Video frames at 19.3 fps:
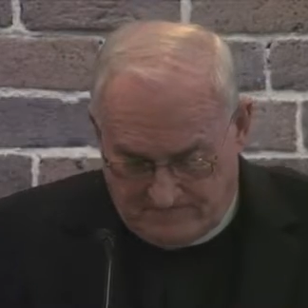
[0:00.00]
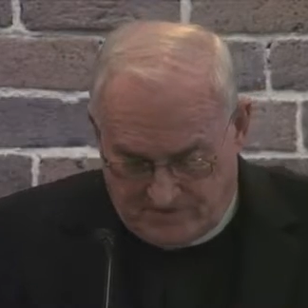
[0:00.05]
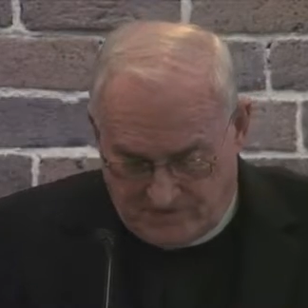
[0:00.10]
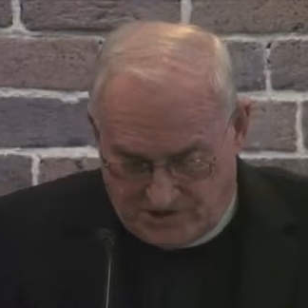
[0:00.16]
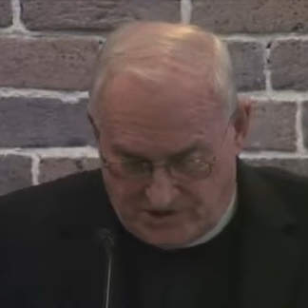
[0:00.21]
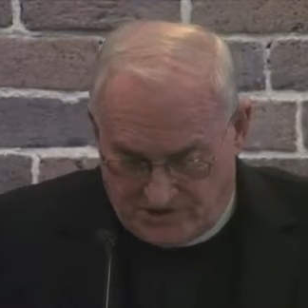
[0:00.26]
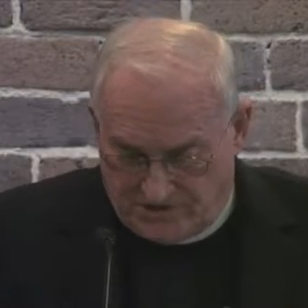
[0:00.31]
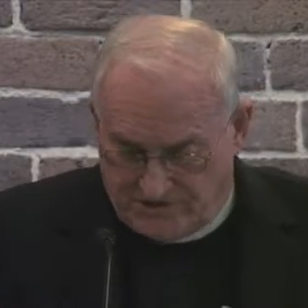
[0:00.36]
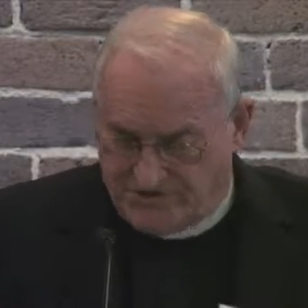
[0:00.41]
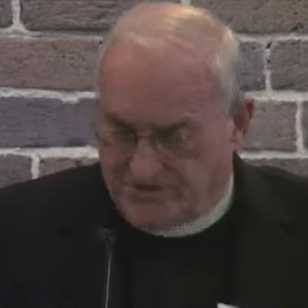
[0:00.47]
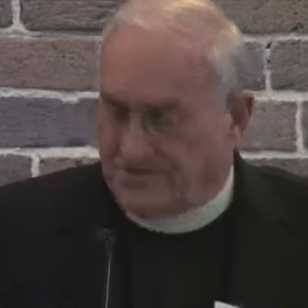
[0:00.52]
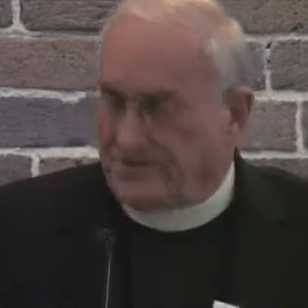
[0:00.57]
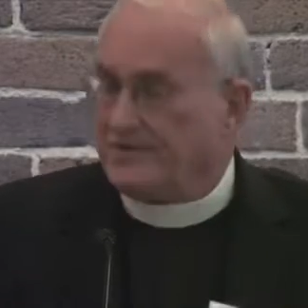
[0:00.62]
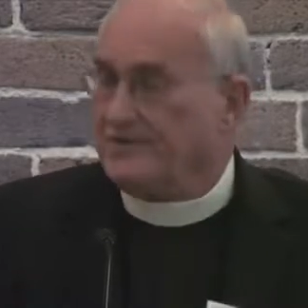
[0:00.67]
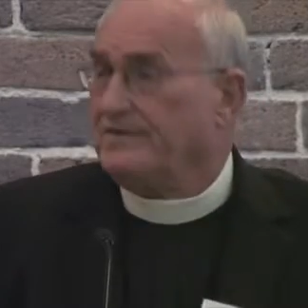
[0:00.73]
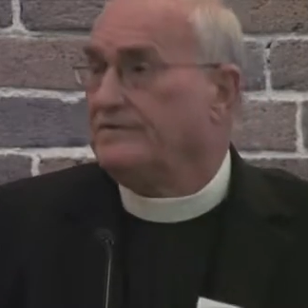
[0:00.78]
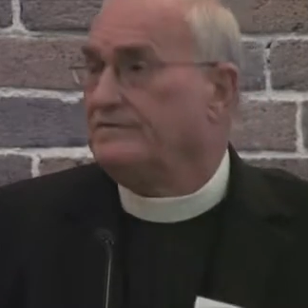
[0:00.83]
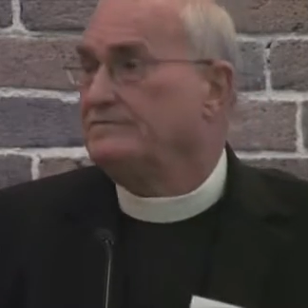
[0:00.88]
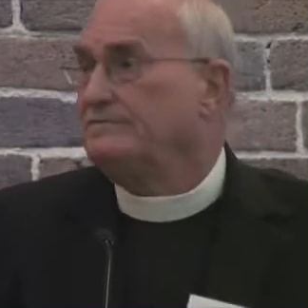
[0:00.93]
the
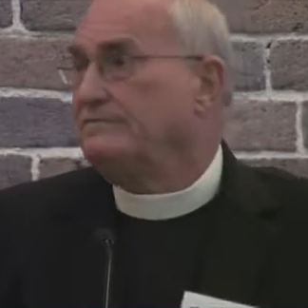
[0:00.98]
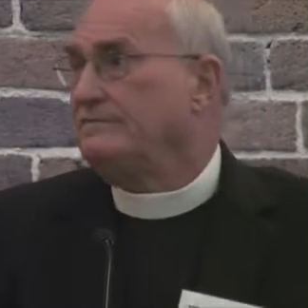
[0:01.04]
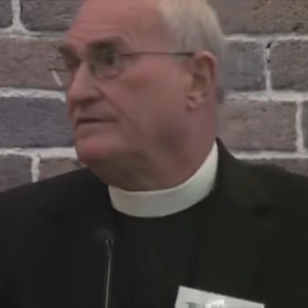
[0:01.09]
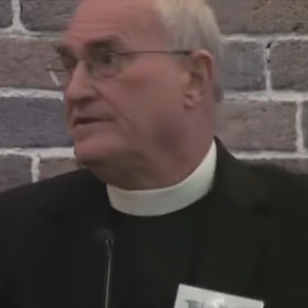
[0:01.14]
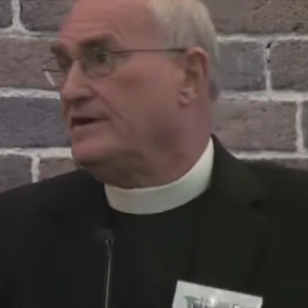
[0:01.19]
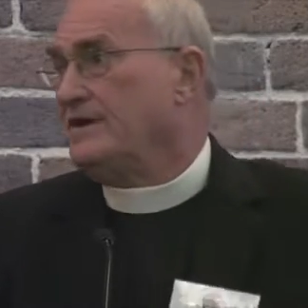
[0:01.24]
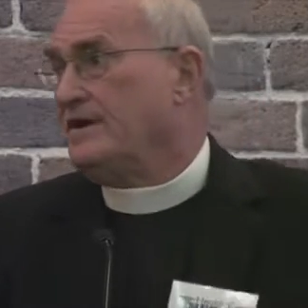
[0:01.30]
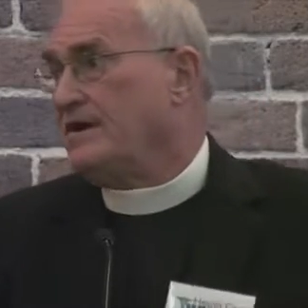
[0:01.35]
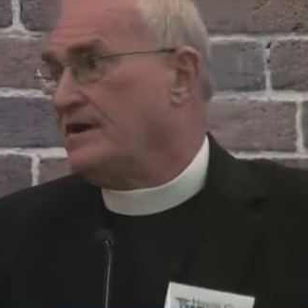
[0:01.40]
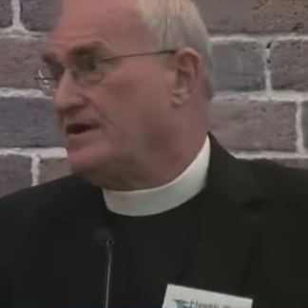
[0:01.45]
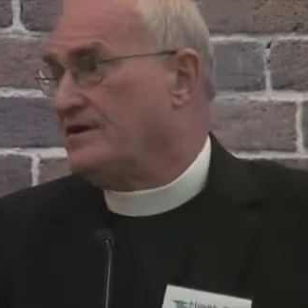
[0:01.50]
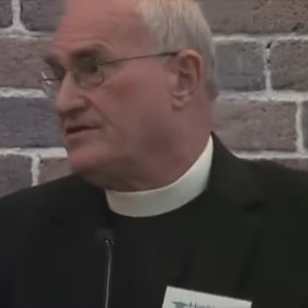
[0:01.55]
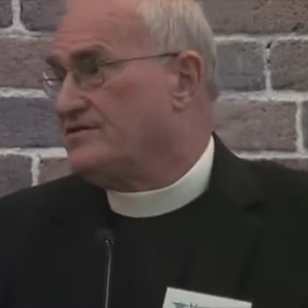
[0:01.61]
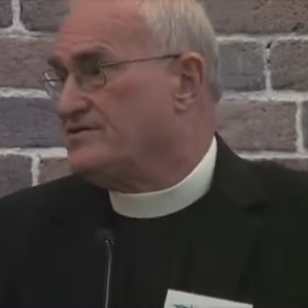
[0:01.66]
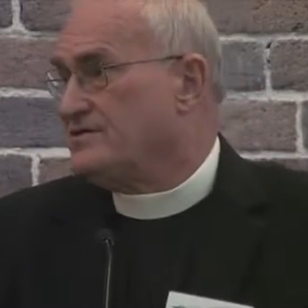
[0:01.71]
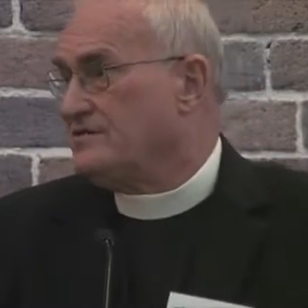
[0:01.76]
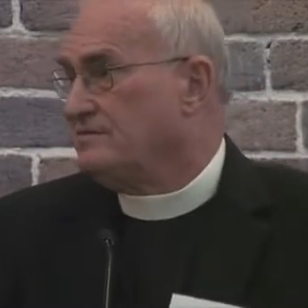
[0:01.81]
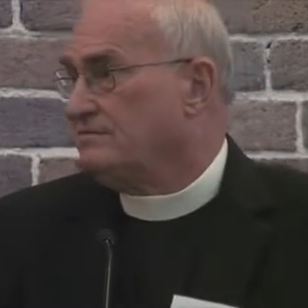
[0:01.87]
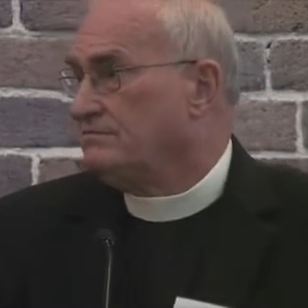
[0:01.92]
injured, the
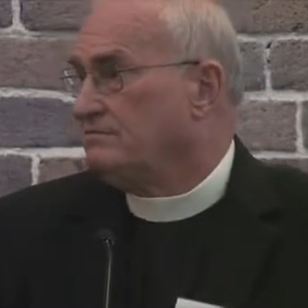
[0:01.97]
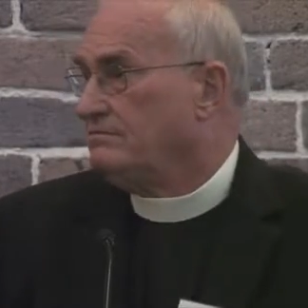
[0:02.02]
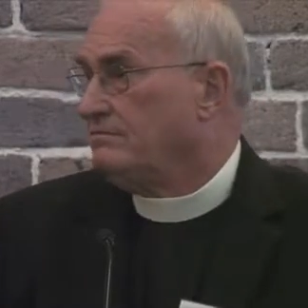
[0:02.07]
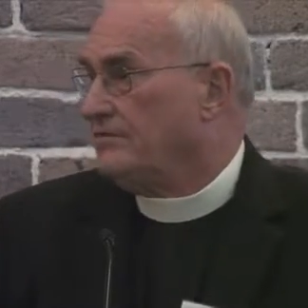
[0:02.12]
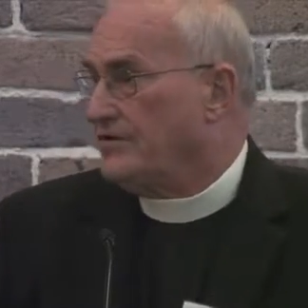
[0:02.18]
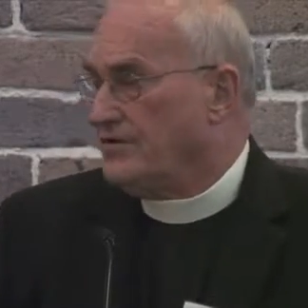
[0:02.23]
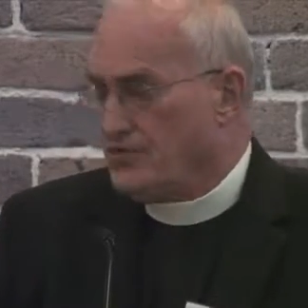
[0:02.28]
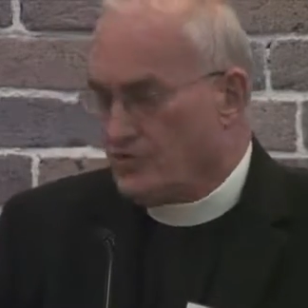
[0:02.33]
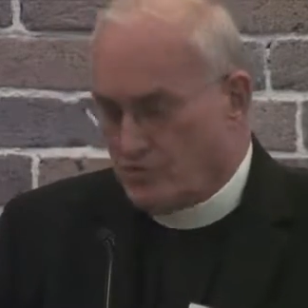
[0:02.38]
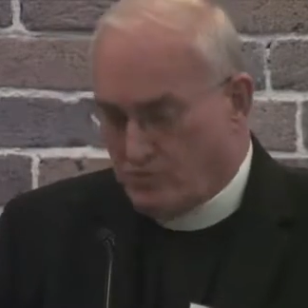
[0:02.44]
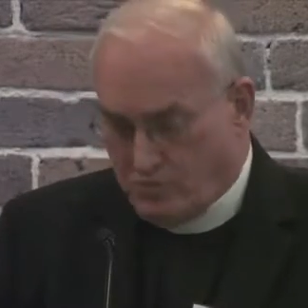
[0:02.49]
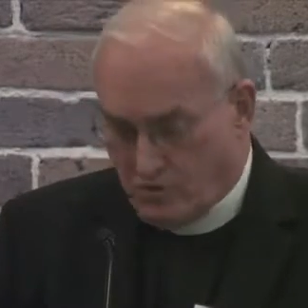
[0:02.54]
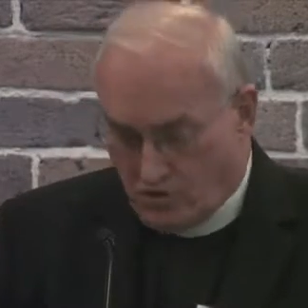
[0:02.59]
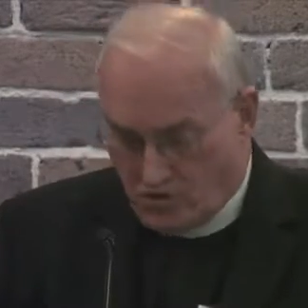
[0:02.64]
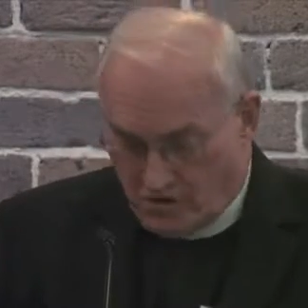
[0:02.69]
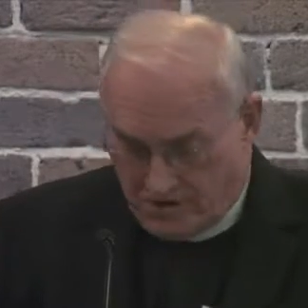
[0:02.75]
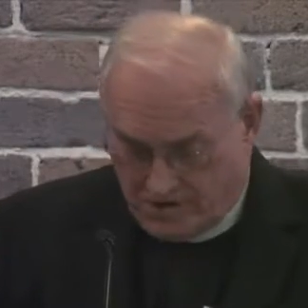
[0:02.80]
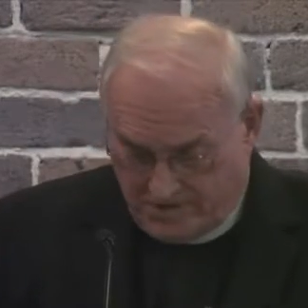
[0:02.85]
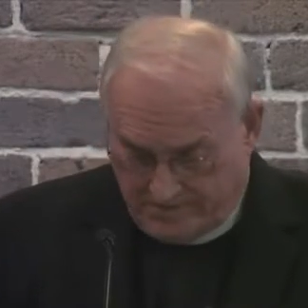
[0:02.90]
aged, the
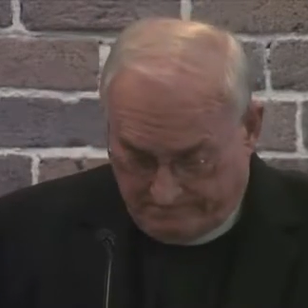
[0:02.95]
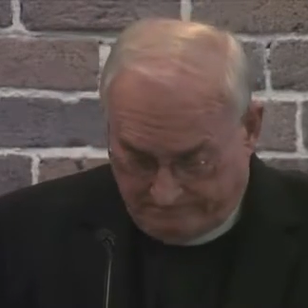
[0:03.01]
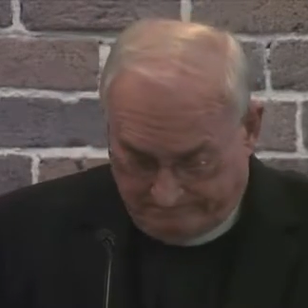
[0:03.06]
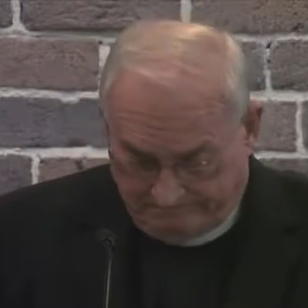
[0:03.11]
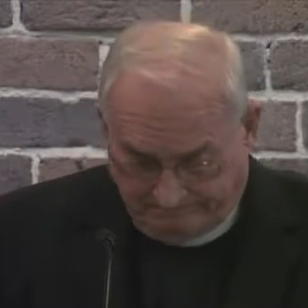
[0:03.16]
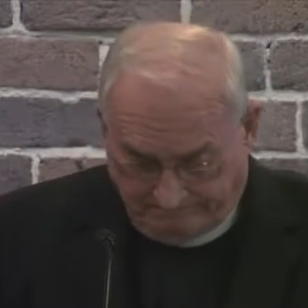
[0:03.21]
newborn,